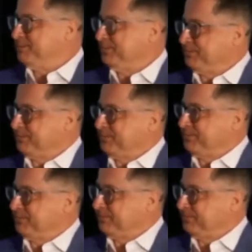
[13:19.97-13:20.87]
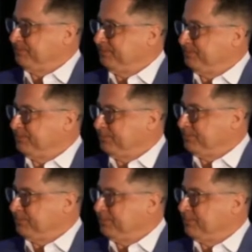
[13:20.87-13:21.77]

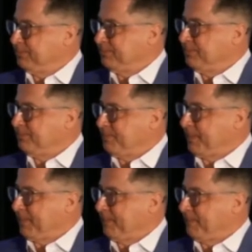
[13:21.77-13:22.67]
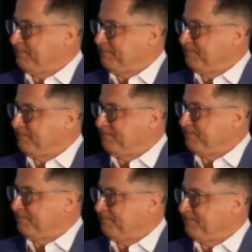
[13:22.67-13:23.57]

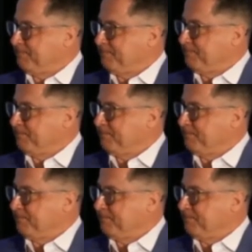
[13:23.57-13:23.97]
(not speaking)